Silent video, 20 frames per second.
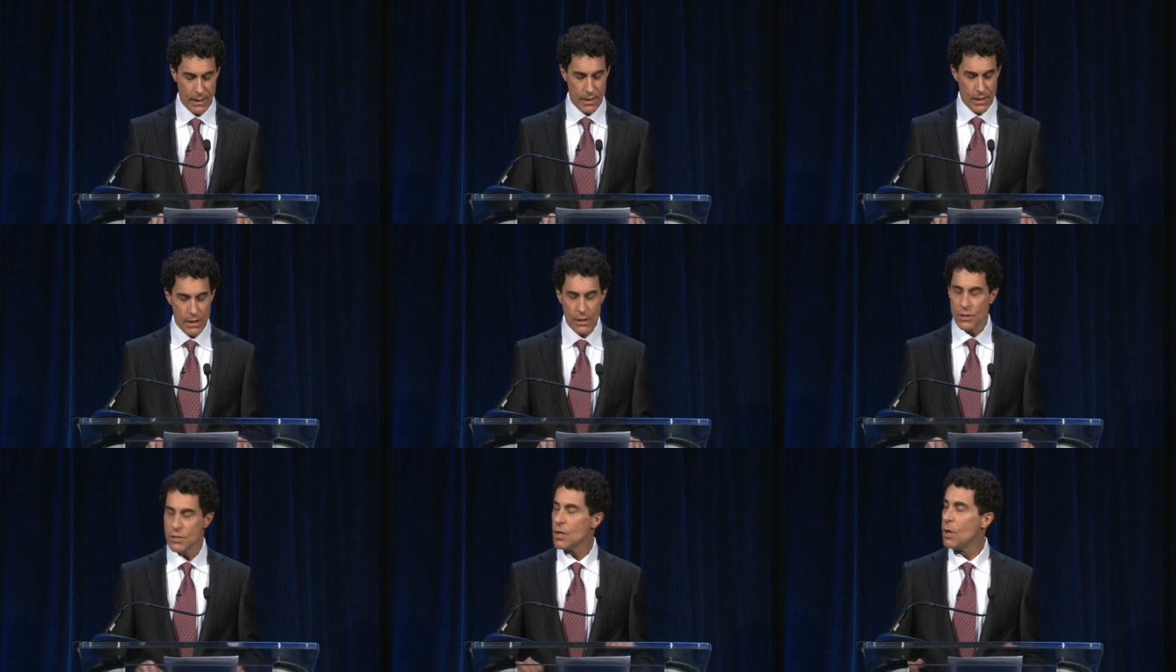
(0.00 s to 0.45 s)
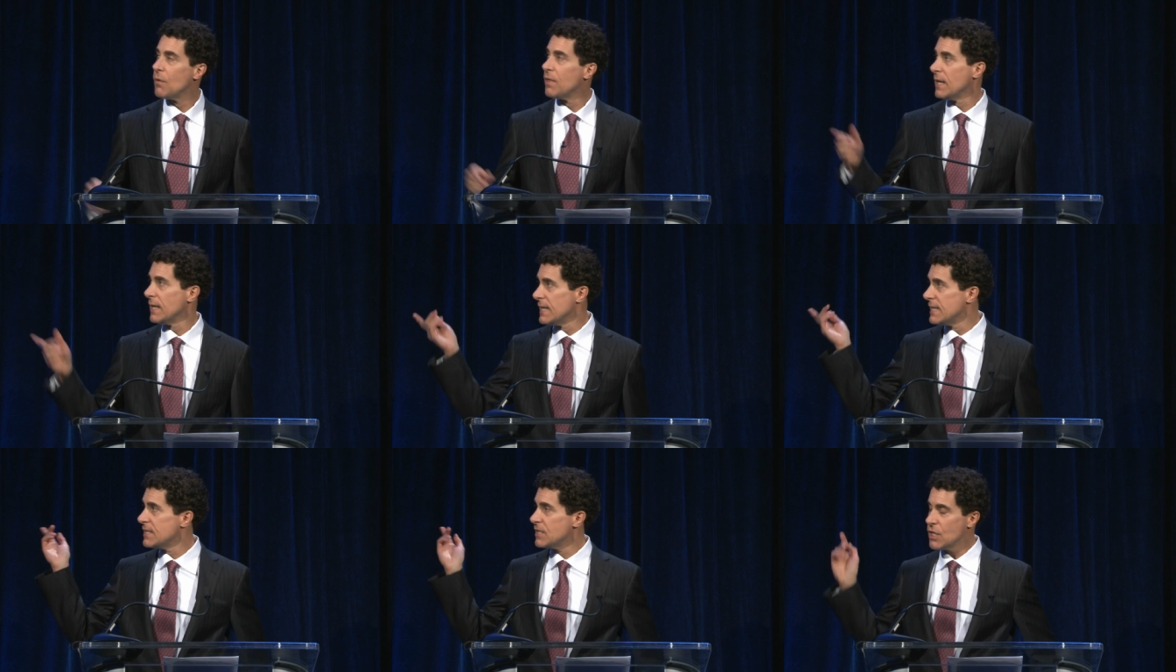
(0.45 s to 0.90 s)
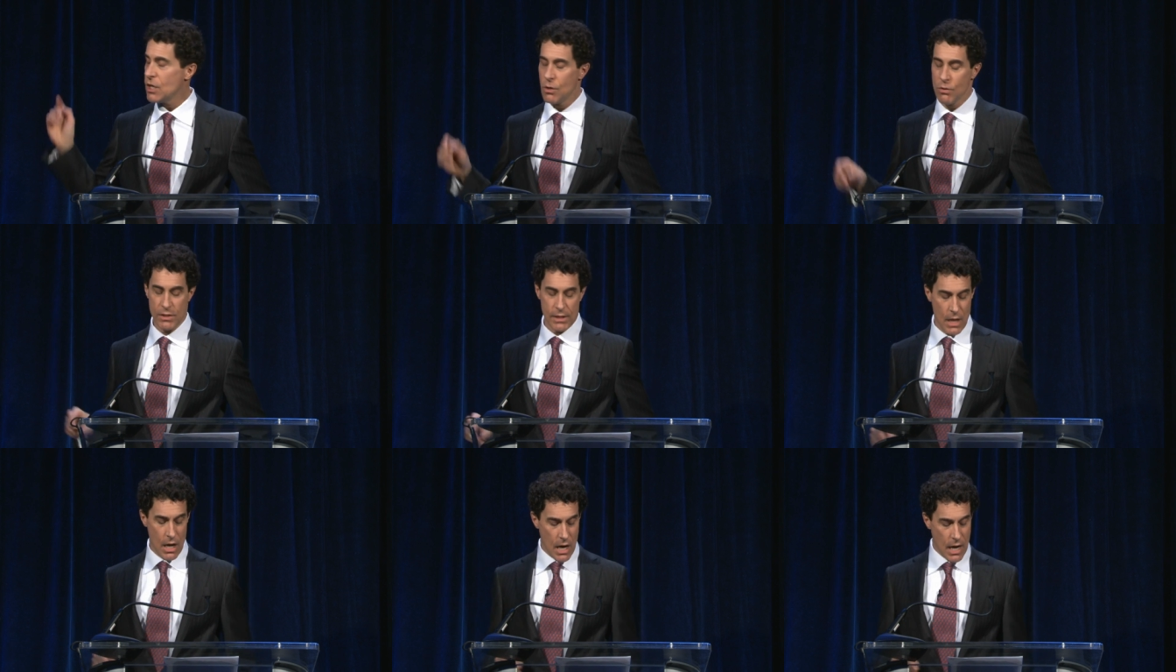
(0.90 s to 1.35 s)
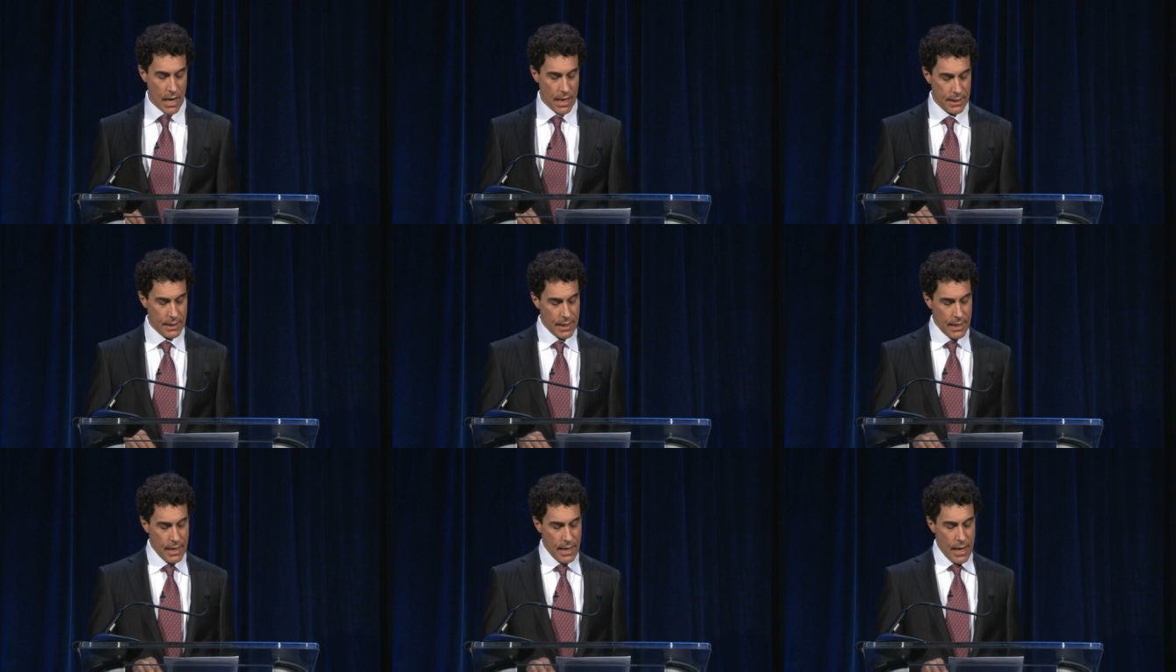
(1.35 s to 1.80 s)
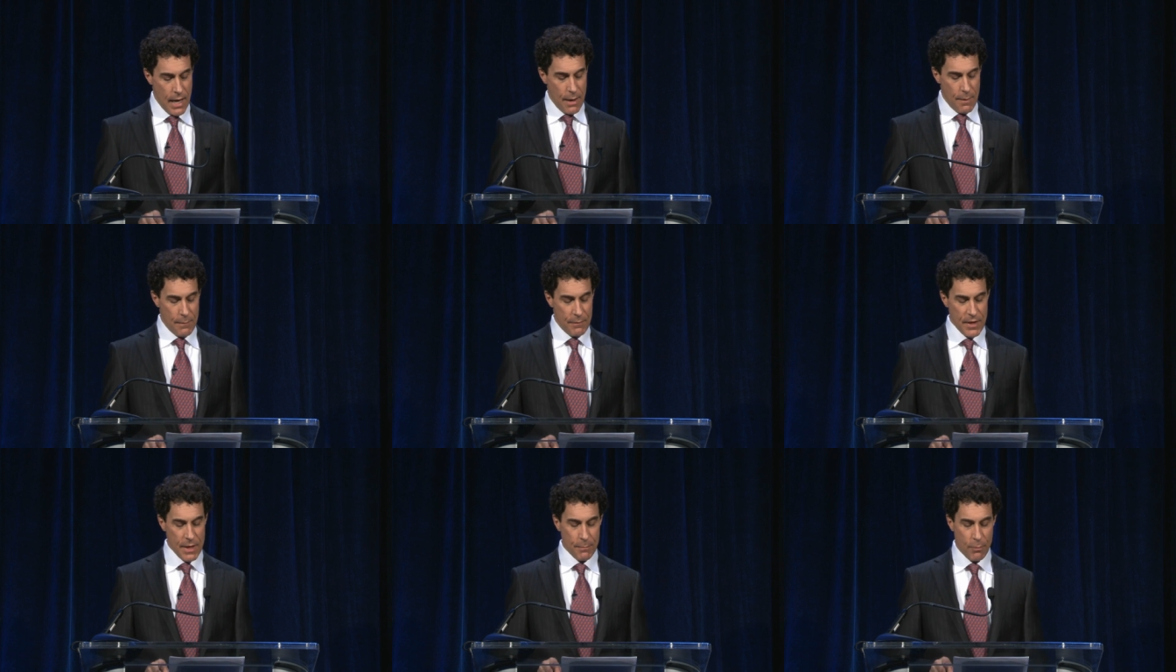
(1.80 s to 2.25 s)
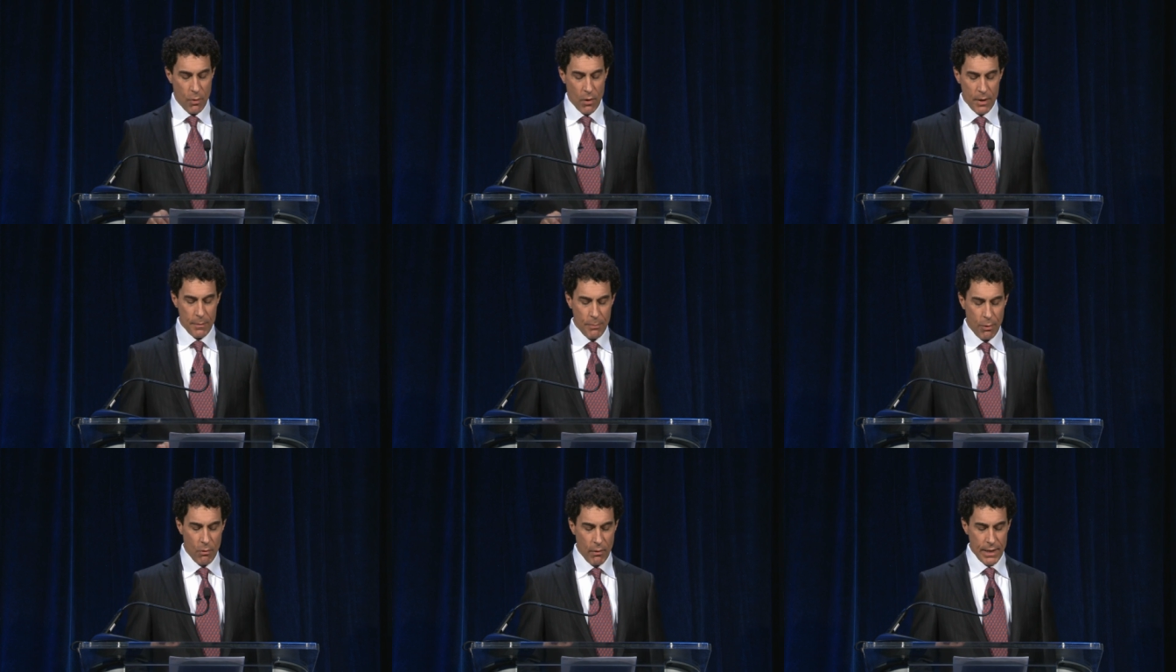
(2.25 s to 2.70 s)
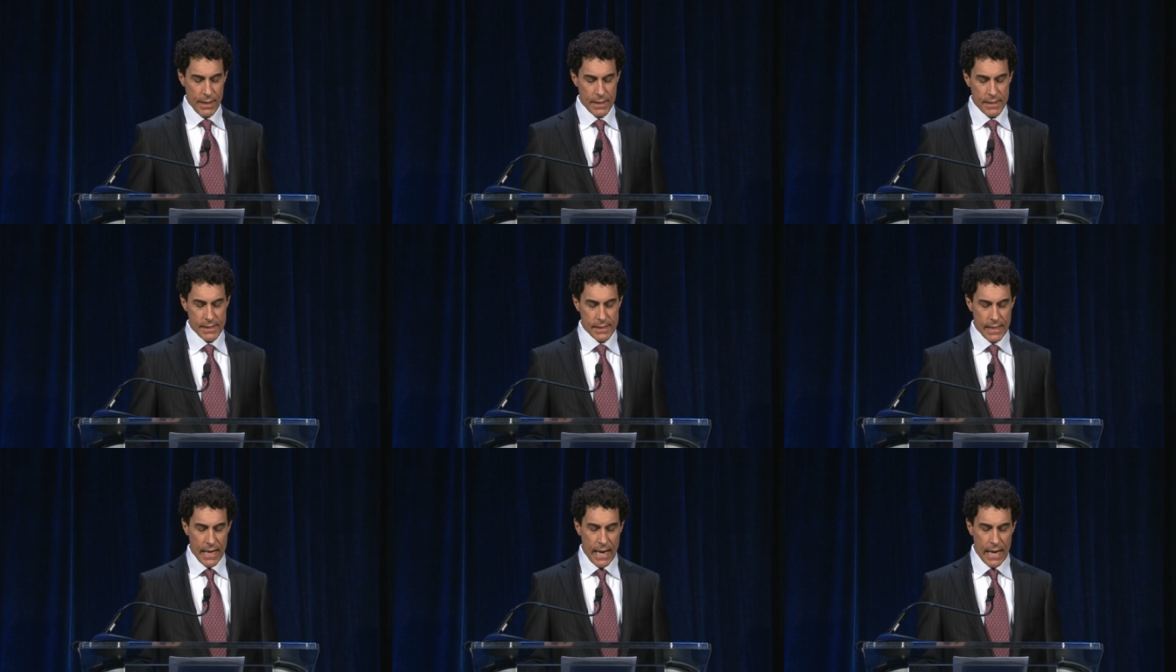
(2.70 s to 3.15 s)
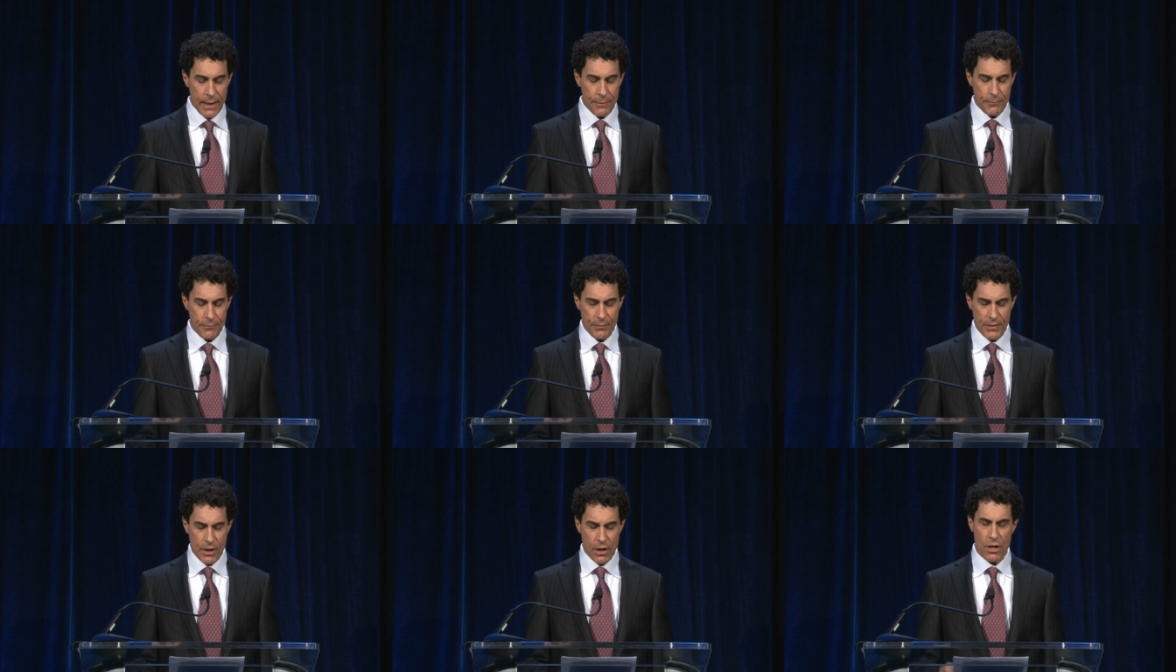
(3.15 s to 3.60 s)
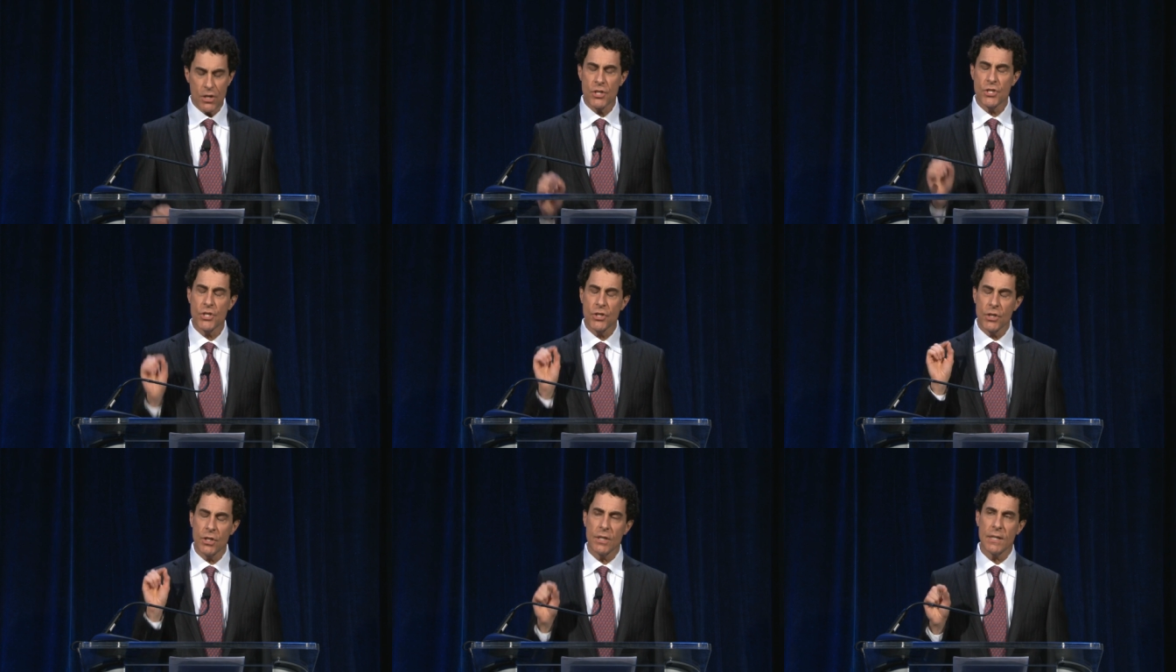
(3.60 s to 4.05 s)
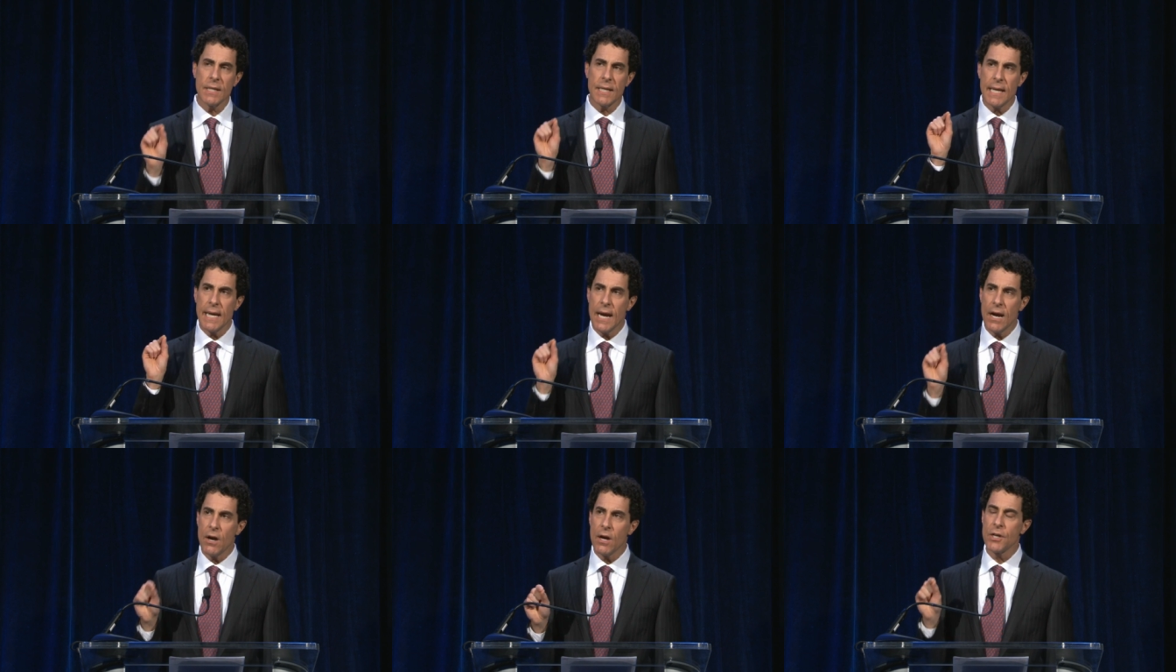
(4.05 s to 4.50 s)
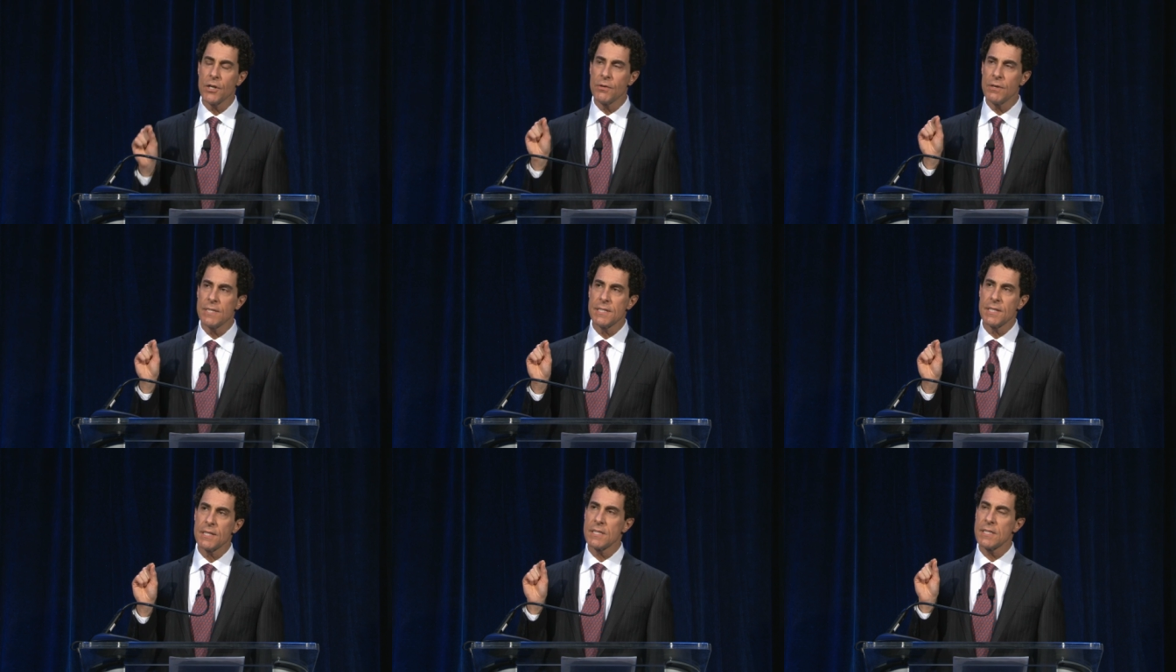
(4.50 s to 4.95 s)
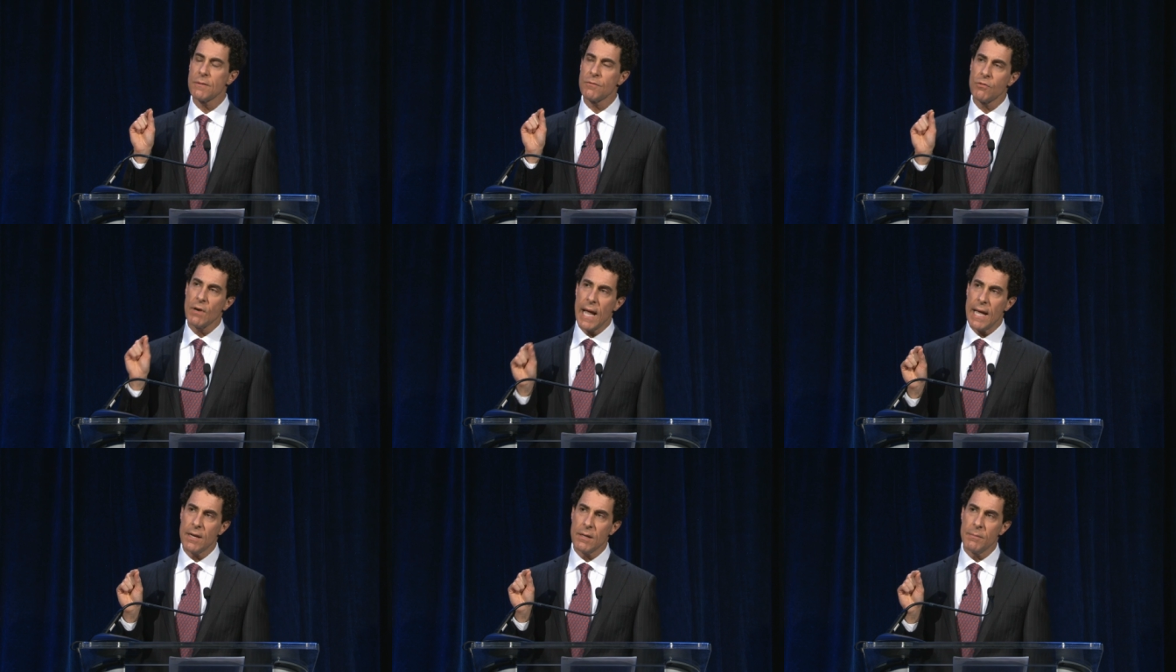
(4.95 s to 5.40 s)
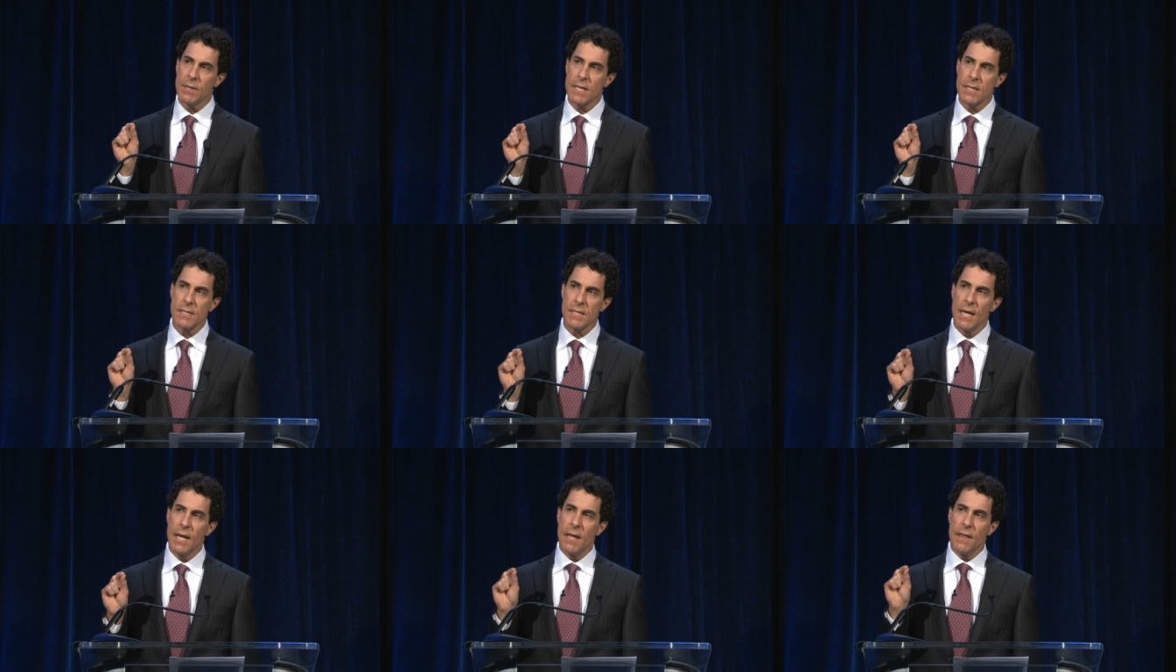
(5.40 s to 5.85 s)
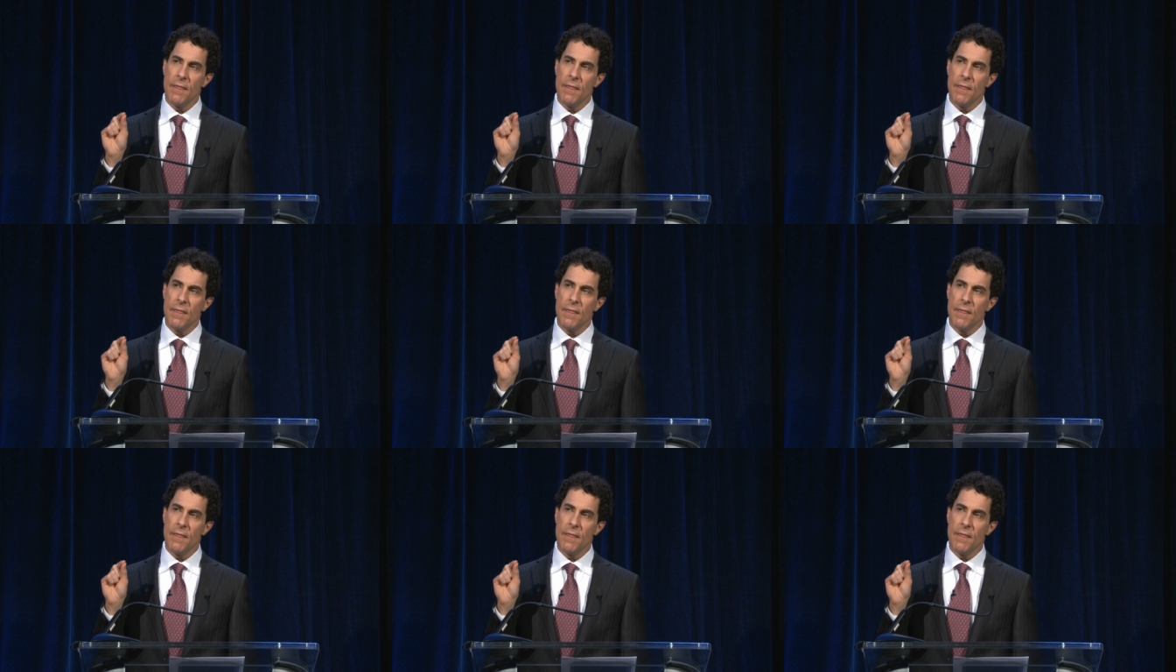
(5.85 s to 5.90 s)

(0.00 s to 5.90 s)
So the list goes on. The important point is that there are certain characteristics of randomness